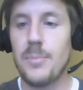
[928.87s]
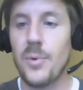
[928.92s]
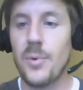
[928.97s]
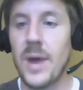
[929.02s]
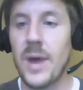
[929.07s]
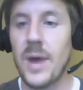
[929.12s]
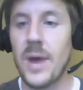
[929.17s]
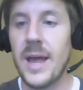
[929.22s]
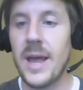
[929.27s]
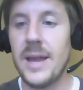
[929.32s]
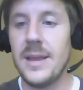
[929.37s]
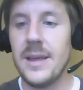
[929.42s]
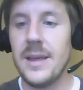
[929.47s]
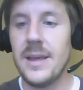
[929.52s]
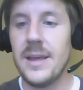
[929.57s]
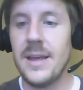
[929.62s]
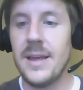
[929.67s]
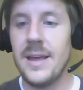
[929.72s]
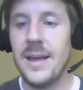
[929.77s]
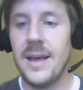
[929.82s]
bread.
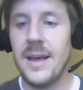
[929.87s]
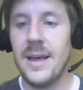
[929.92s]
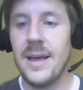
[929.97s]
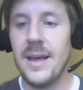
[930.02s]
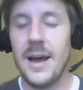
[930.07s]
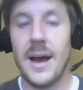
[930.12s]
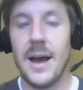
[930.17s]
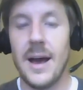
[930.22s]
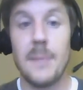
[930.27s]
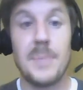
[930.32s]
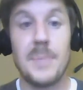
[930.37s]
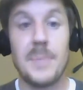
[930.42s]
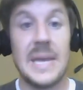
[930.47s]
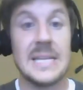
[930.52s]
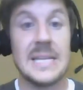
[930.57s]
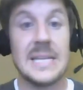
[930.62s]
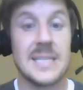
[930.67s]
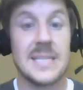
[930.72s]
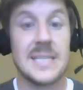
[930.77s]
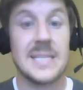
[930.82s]
Uh,
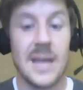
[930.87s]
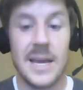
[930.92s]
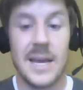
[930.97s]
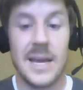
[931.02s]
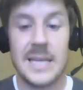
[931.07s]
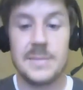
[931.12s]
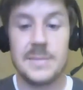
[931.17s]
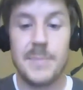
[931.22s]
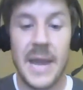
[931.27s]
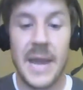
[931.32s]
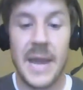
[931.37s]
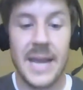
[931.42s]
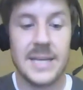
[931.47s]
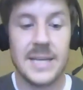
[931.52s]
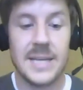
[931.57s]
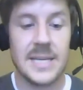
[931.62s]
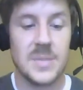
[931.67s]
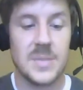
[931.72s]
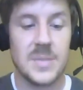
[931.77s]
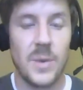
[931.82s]
pizza is baked
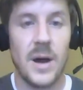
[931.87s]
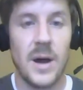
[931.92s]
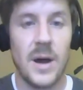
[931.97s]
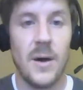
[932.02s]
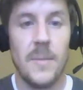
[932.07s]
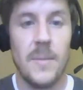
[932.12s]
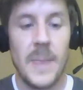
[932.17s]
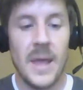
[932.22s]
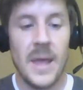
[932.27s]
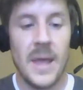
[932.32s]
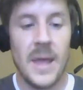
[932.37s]
as well.